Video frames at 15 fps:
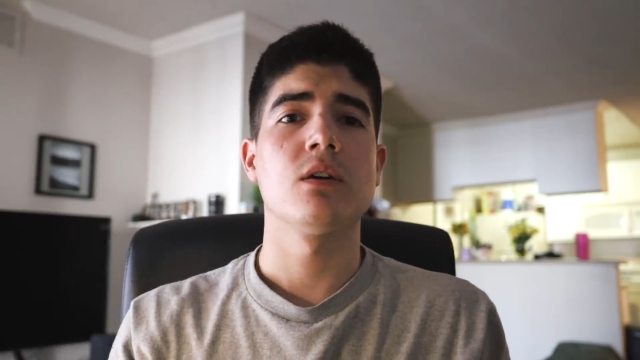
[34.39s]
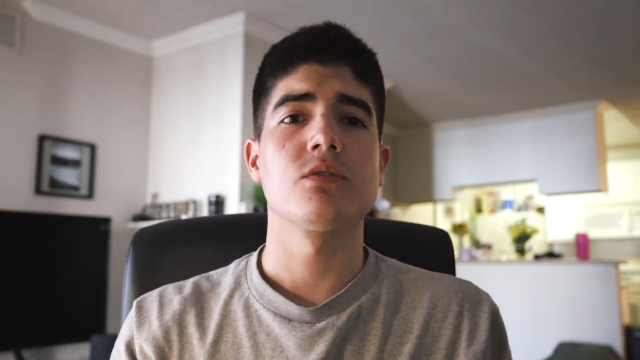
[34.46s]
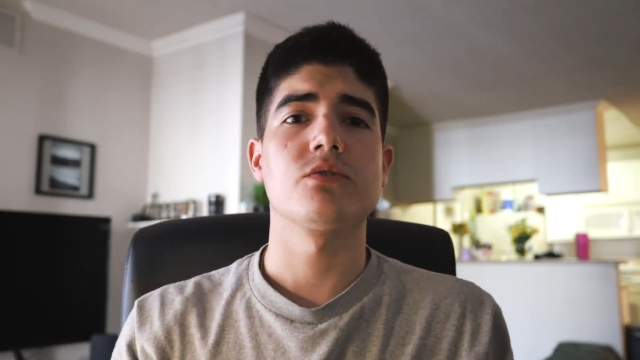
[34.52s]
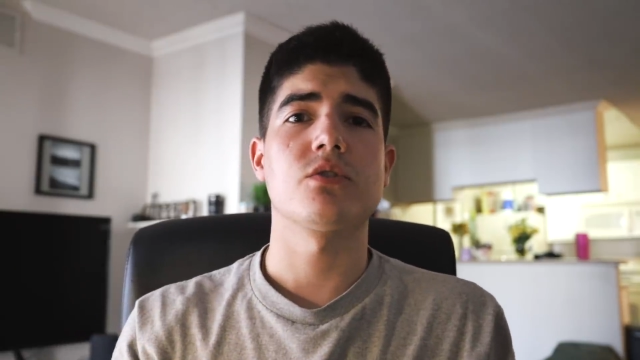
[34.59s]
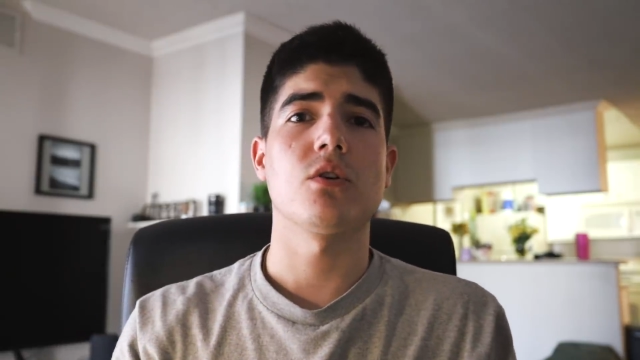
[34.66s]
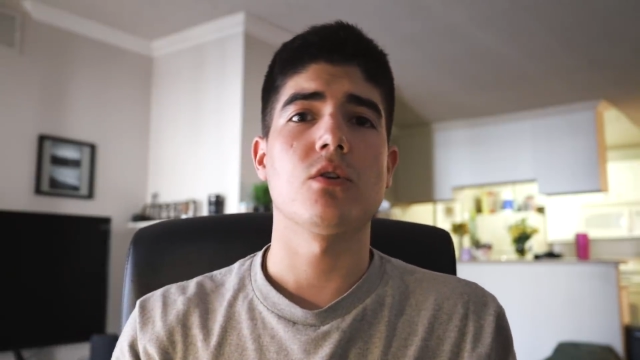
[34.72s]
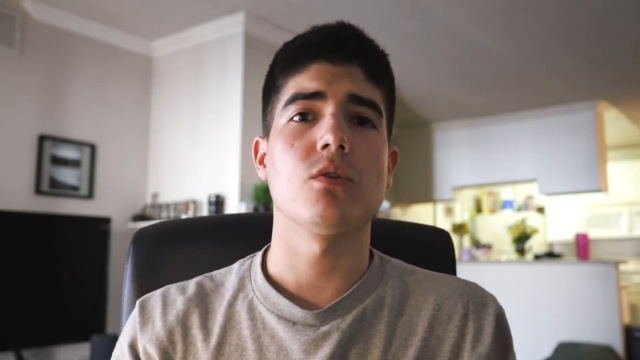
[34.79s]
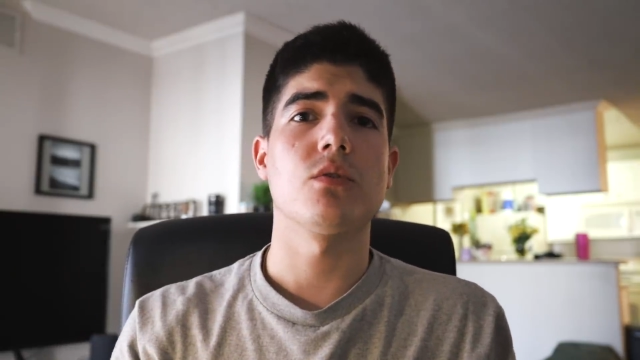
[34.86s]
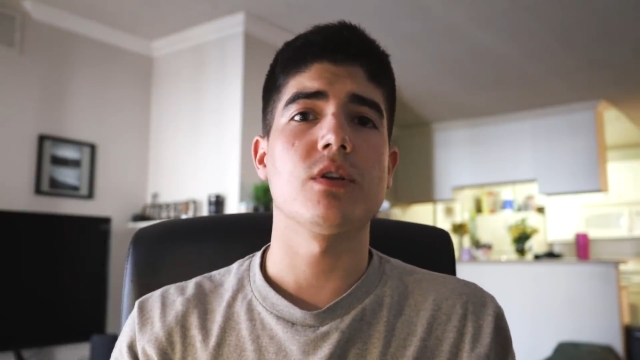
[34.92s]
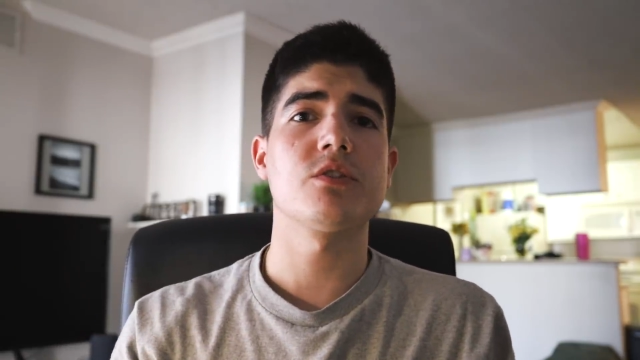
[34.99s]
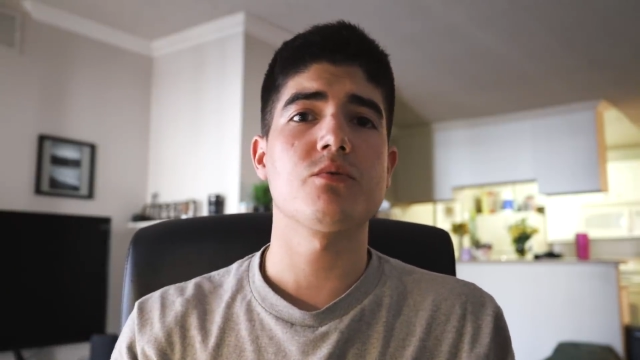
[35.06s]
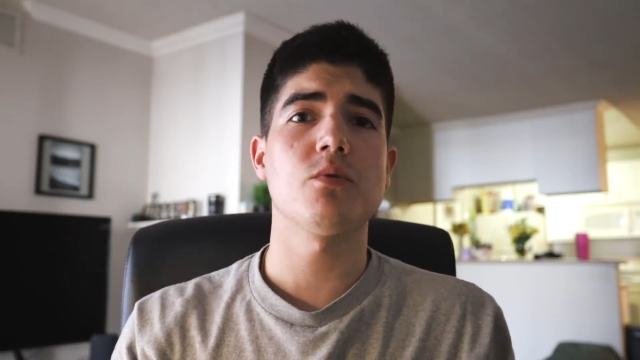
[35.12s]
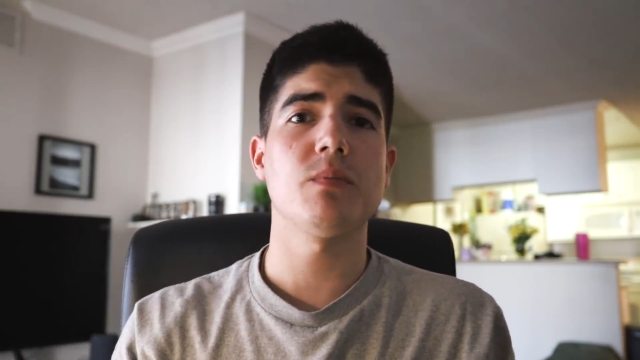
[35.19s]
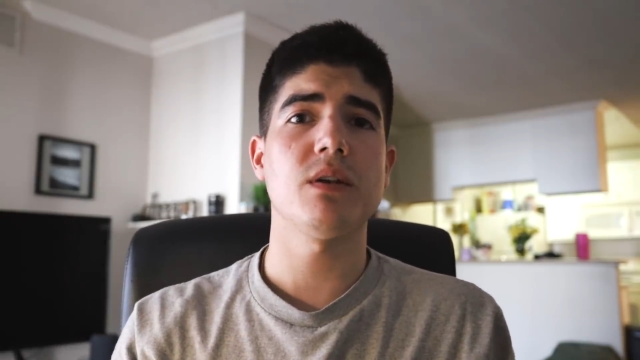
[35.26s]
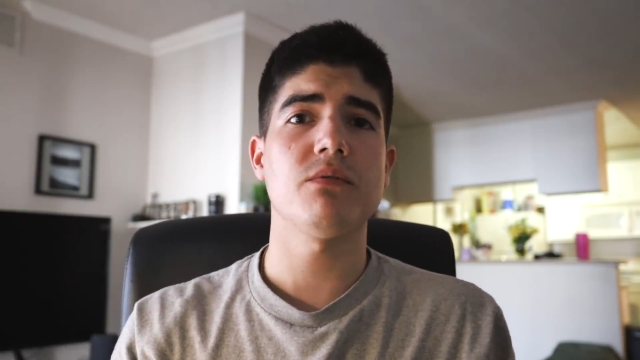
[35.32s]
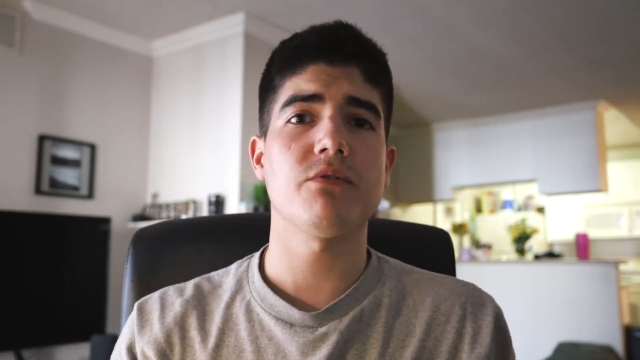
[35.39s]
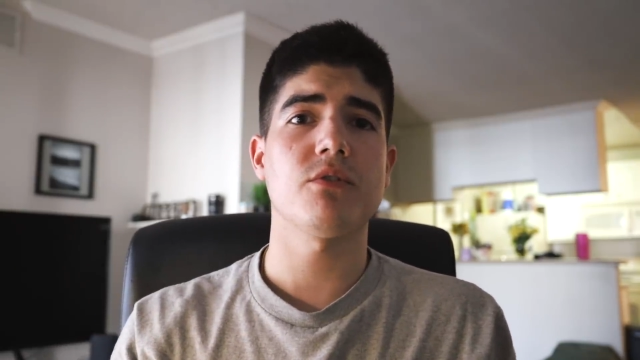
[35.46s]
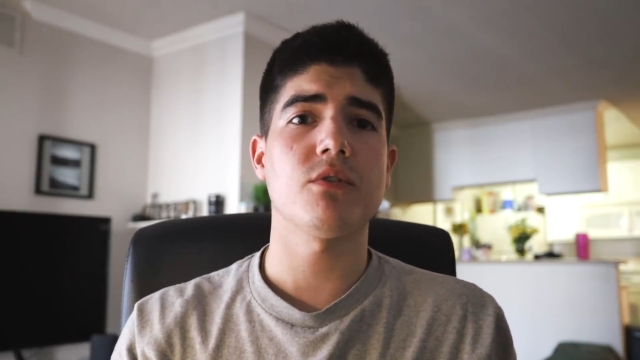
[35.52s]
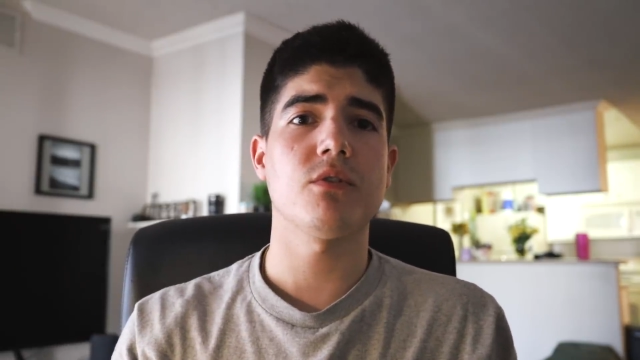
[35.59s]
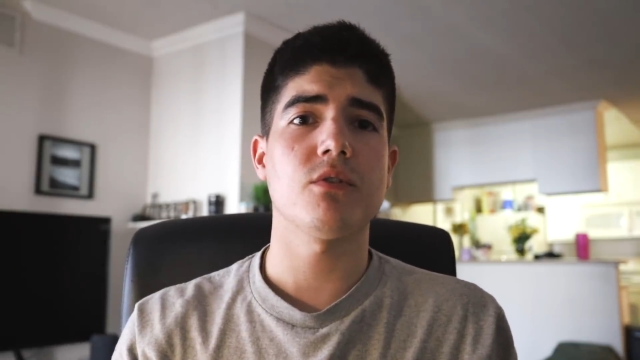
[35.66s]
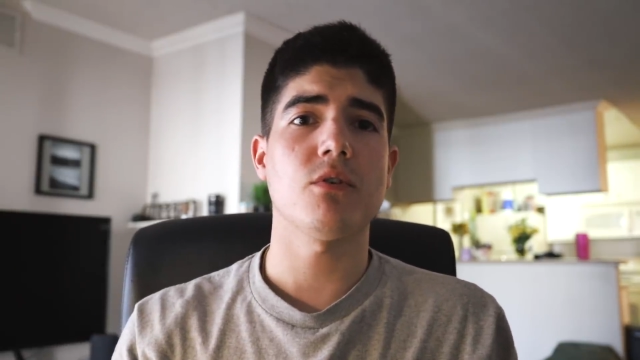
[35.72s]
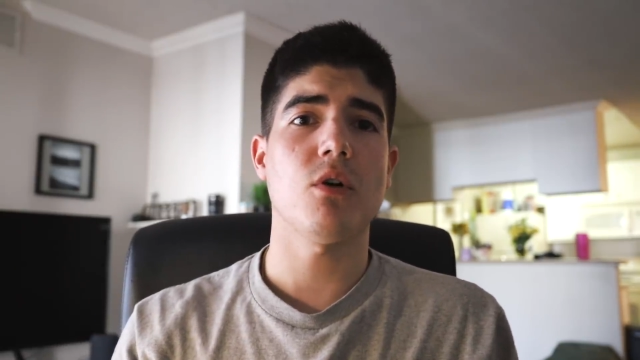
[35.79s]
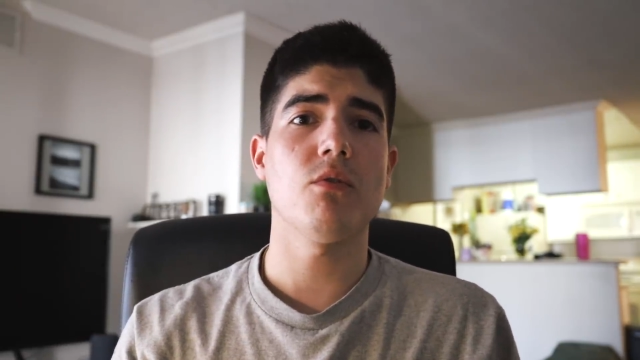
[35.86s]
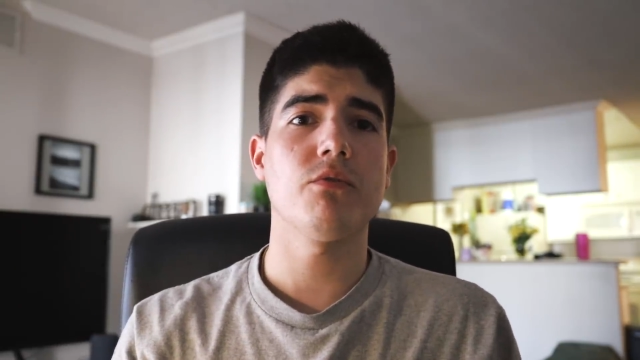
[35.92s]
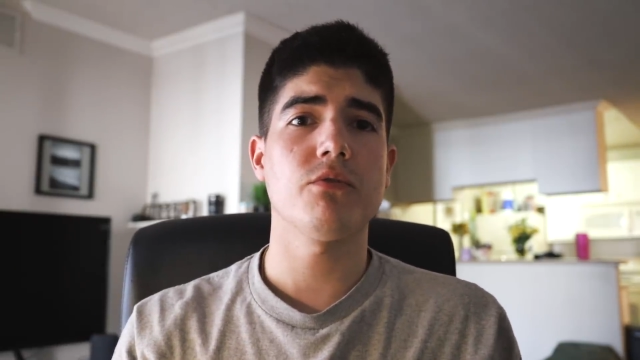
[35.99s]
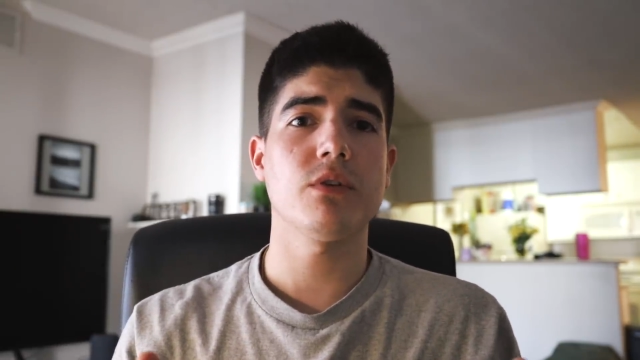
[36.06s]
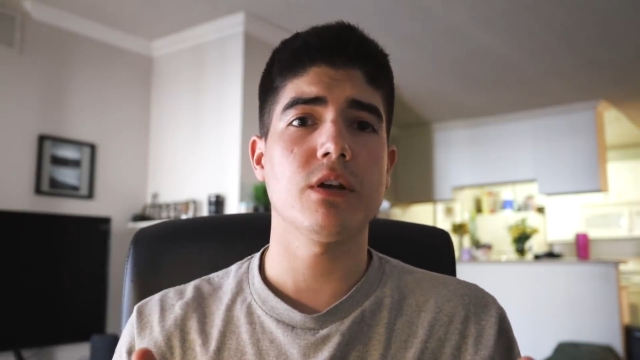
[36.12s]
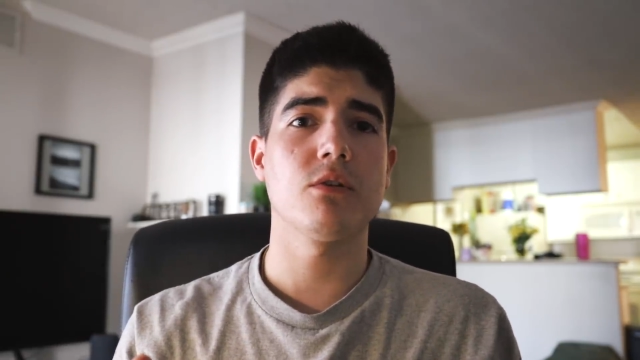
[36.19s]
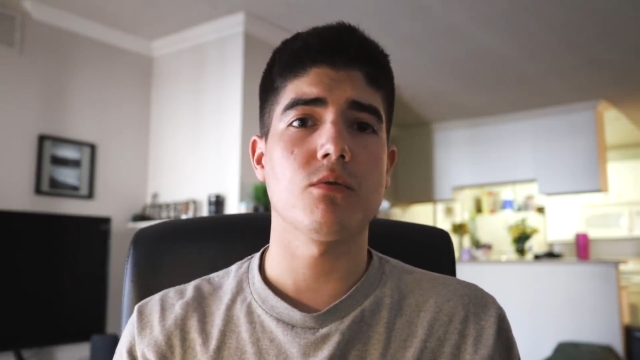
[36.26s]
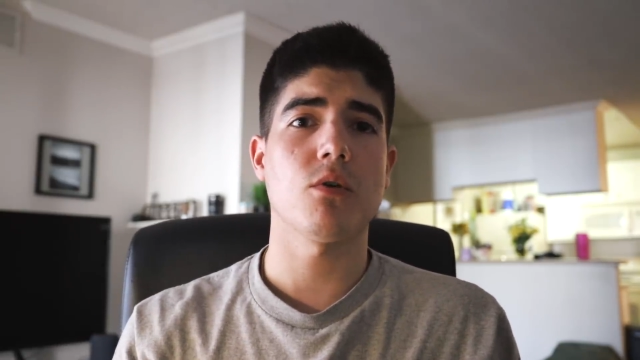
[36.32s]
So this will be for
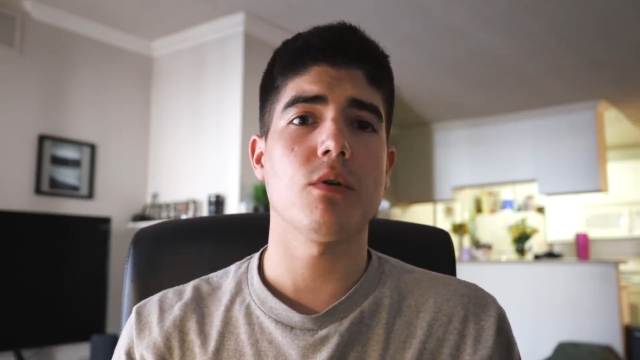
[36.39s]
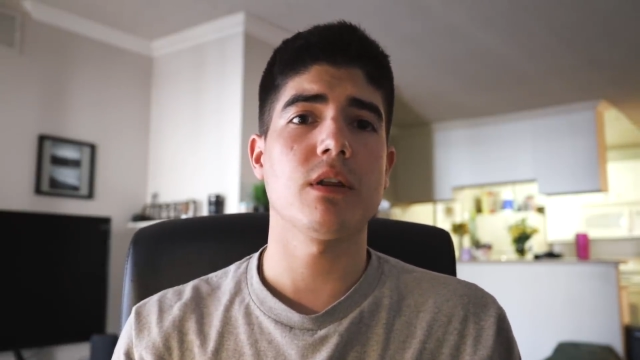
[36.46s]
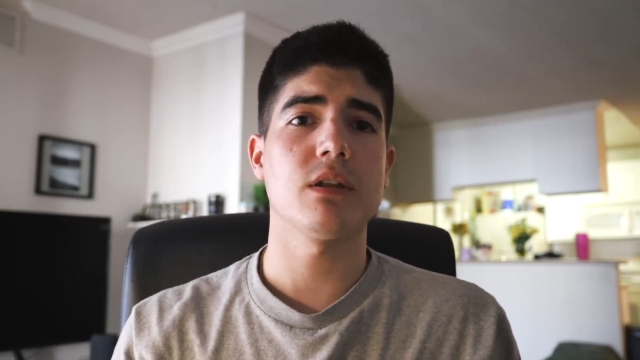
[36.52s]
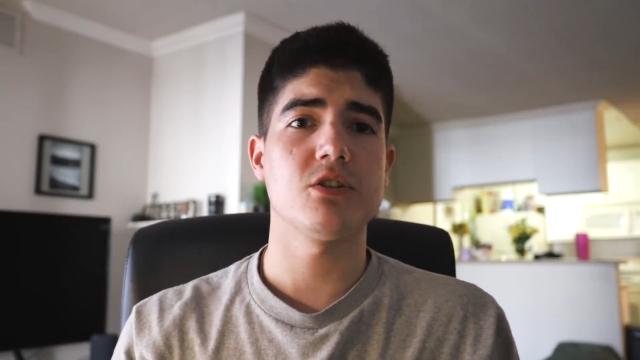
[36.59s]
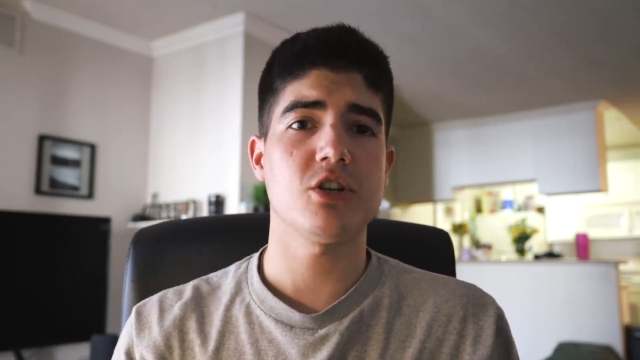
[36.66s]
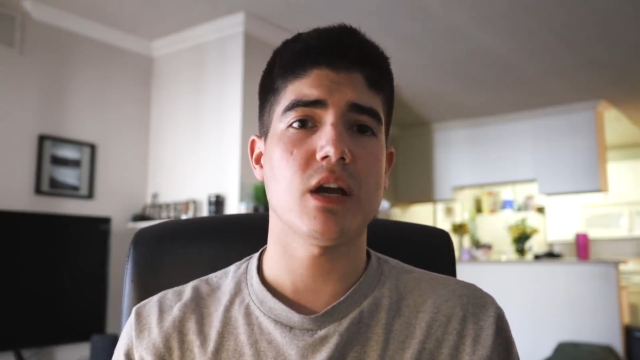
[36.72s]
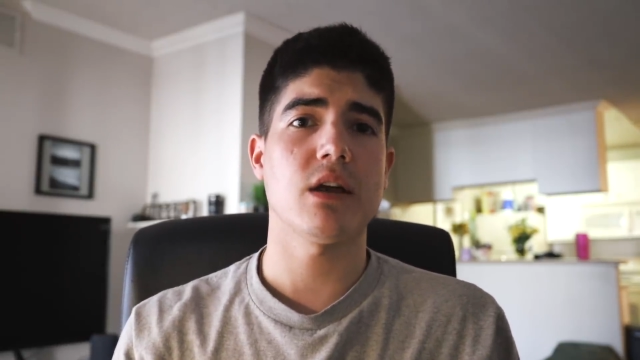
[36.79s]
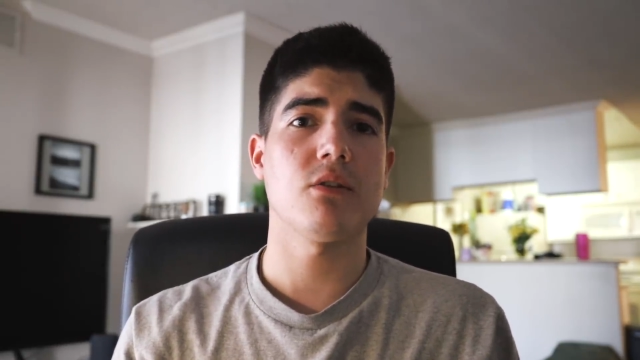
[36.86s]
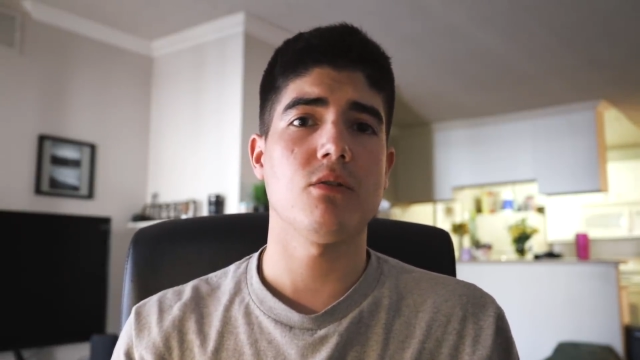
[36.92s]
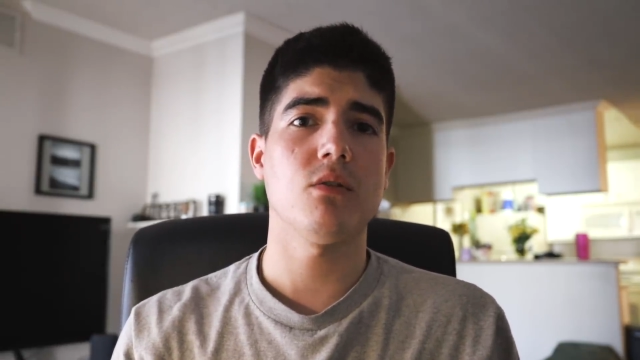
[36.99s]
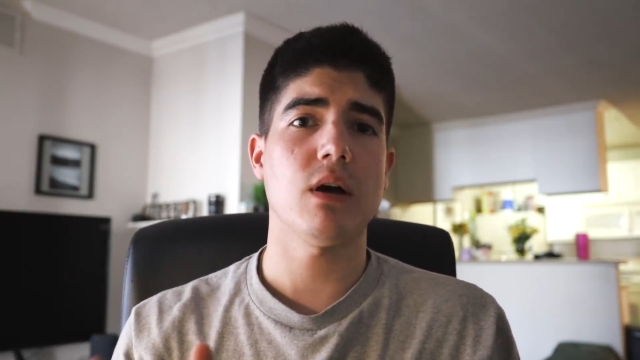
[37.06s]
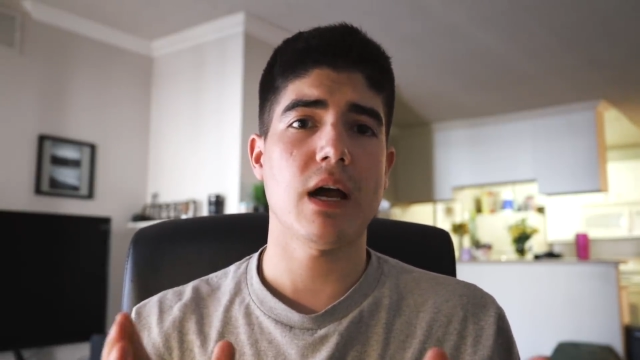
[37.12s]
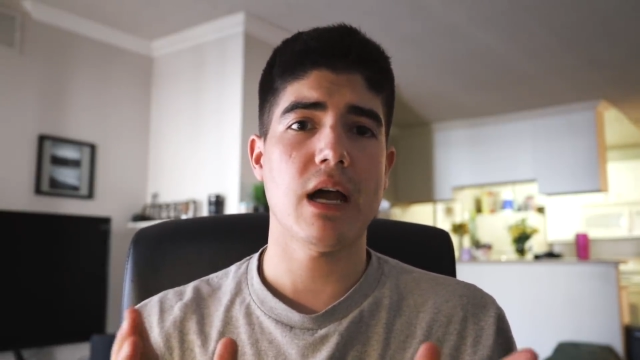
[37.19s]
hopefully growing the channel.